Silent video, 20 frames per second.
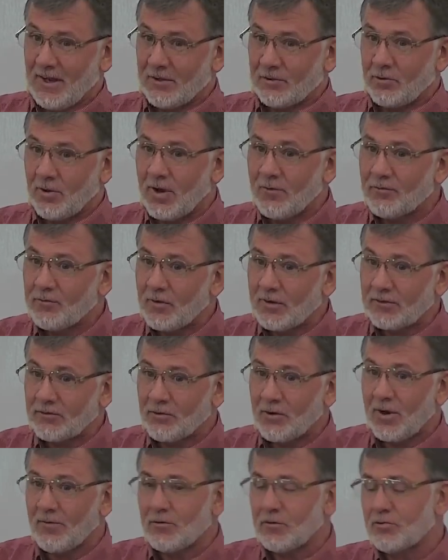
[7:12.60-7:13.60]
to have,
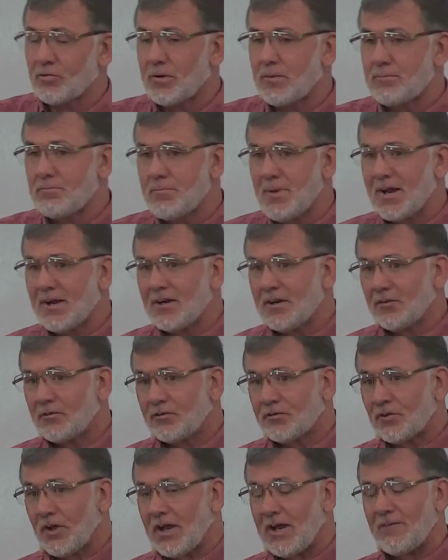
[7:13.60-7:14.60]
to have a tremendous
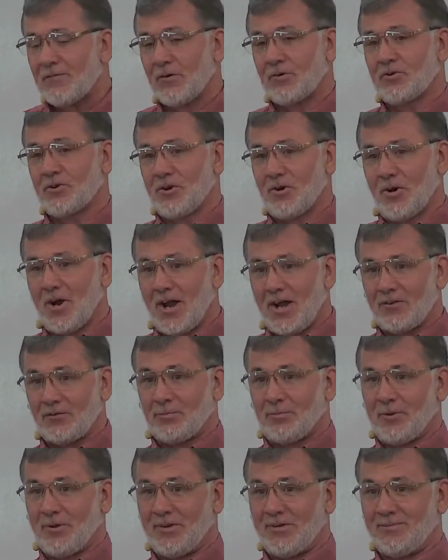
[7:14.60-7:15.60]
savor to your
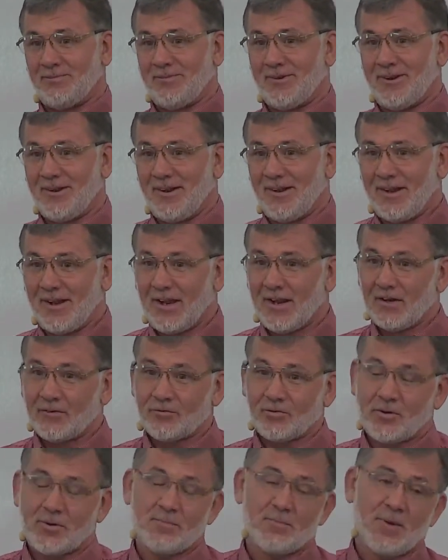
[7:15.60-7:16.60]
husband and a
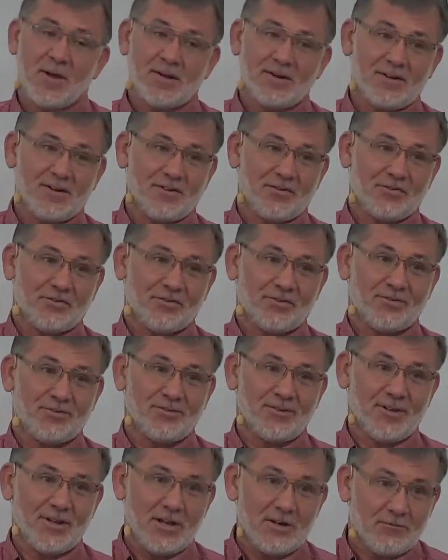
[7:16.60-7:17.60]
tremendous
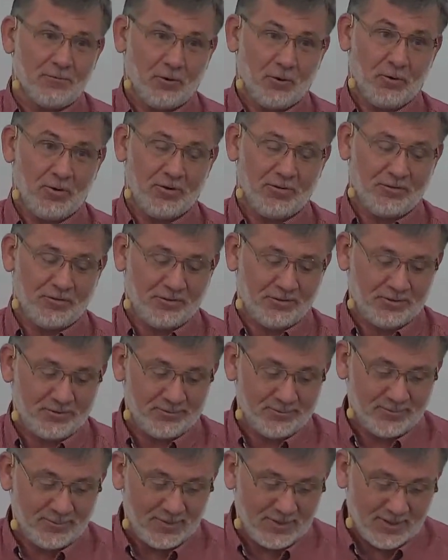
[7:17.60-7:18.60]
influence
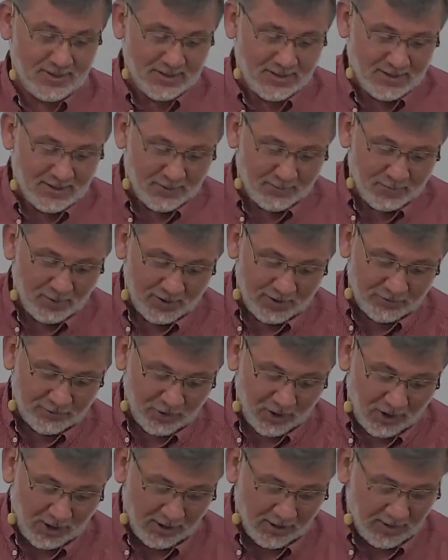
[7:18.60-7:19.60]
upon his
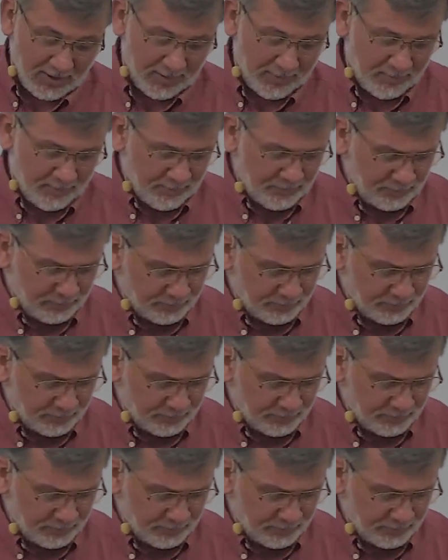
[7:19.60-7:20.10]
heart. And